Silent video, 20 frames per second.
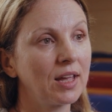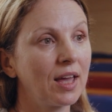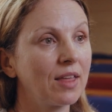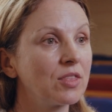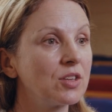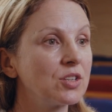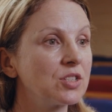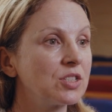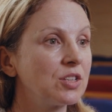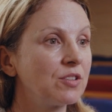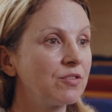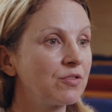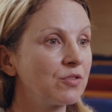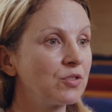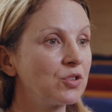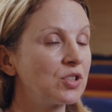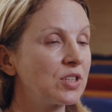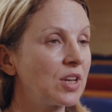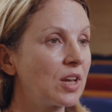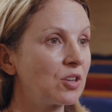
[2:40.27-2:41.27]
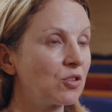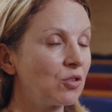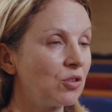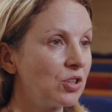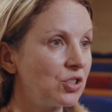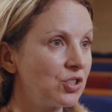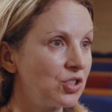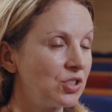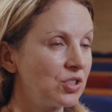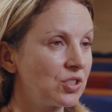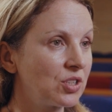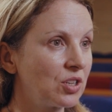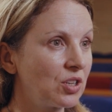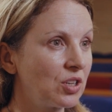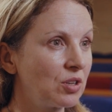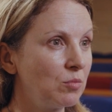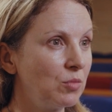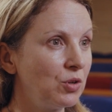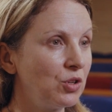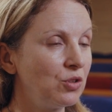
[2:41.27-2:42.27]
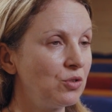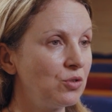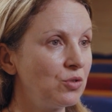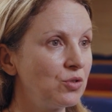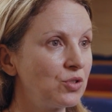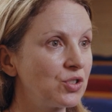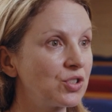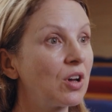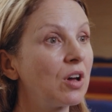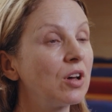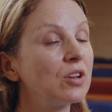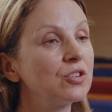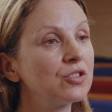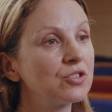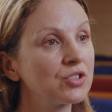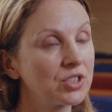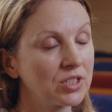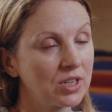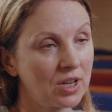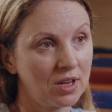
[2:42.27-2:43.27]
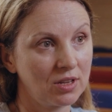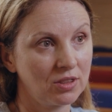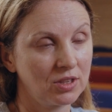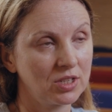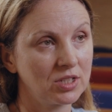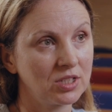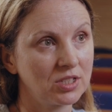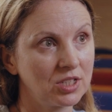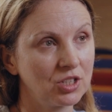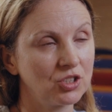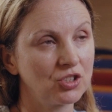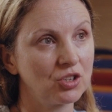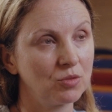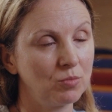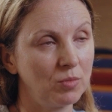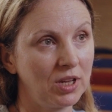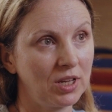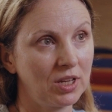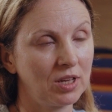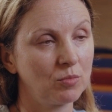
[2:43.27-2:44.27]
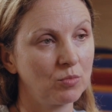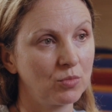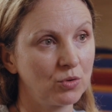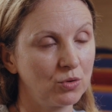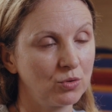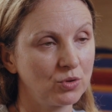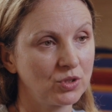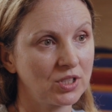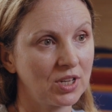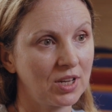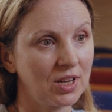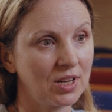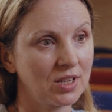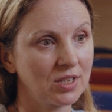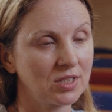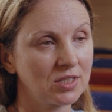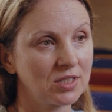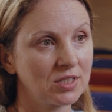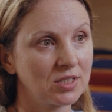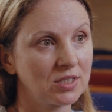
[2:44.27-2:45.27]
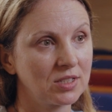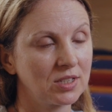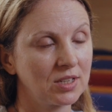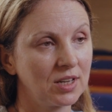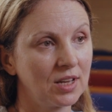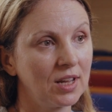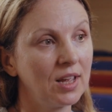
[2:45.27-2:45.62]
and the different technologies that can be used to understand the decision-making process.